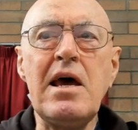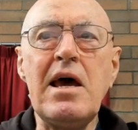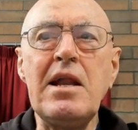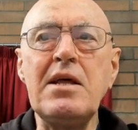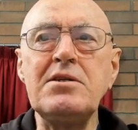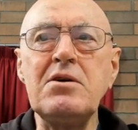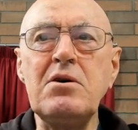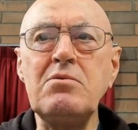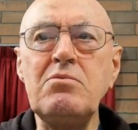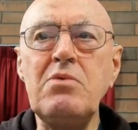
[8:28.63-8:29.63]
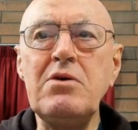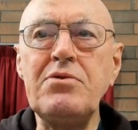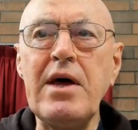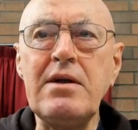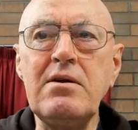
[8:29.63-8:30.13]
And as I wrote
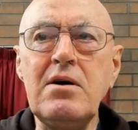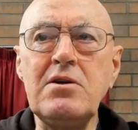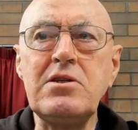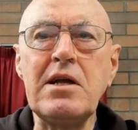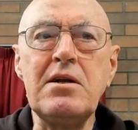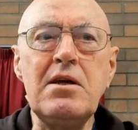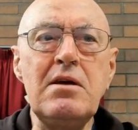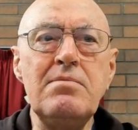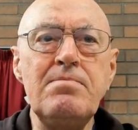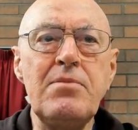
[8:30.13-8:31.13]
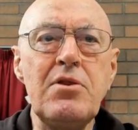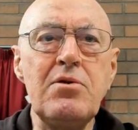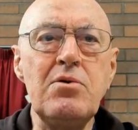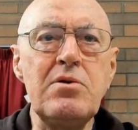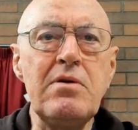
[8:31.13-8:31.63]
that, I suddenly
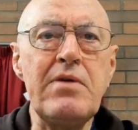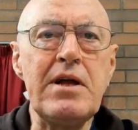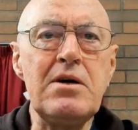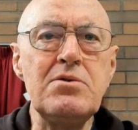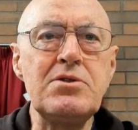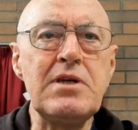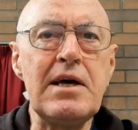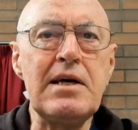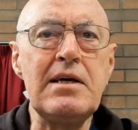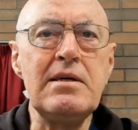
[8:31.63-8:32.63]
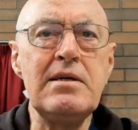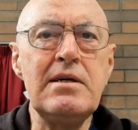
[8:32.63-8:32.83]
thought of that old saying